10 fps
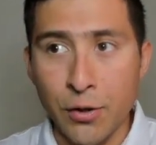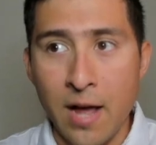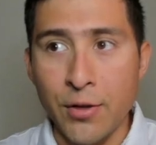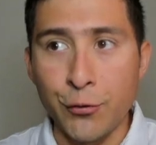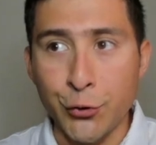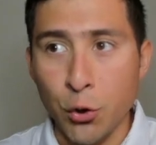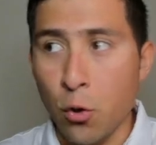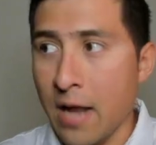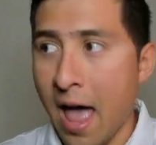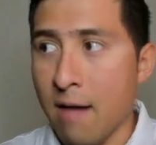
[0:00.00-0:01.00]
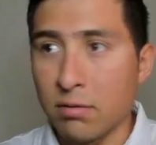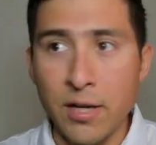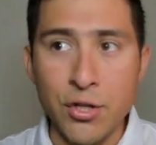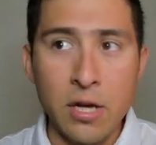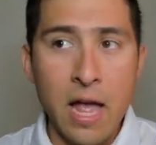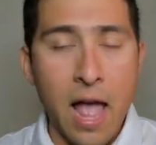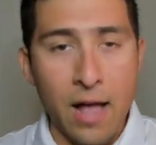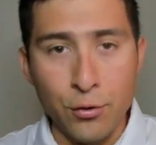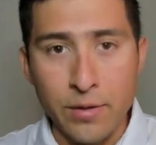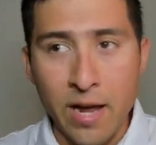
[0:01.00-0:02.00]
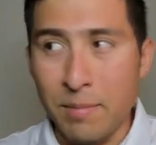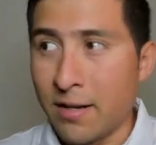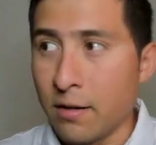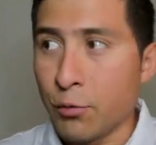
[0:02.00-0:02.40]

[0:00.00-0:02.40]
And then Tron, Avalanche, and you name it.